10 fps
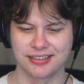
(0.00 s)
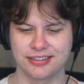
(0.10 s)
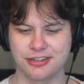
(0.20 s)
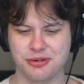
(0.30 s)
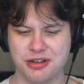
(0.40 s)

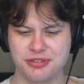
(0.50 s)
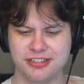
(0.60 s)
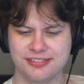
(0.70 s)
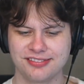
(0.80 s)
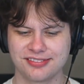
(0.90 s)
You know what I
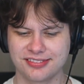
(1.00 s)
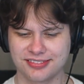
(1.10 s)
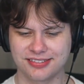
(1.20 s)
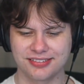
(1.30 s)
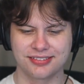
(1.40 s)
mean?
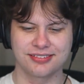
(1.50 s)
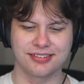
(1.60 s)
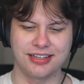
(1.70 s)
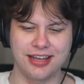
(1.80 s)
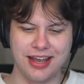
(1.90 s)

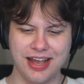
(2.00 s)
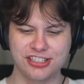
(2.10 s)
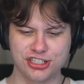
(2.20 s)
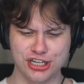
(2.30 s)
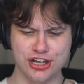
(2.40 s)

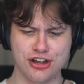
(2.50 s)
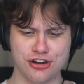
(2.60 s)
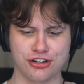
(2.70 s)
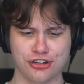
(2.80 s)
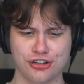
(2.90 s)
Yes,
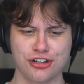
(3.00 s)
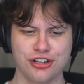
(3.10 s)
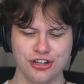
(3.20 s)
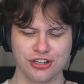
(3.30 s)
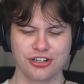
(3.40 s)
dude.
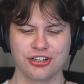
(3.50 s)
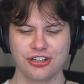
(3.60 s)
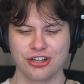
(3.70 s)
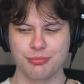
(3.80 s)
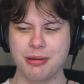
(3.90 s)

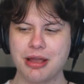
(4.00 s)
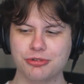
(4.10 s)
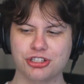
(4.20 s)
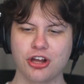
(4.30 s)
Maybe I'm just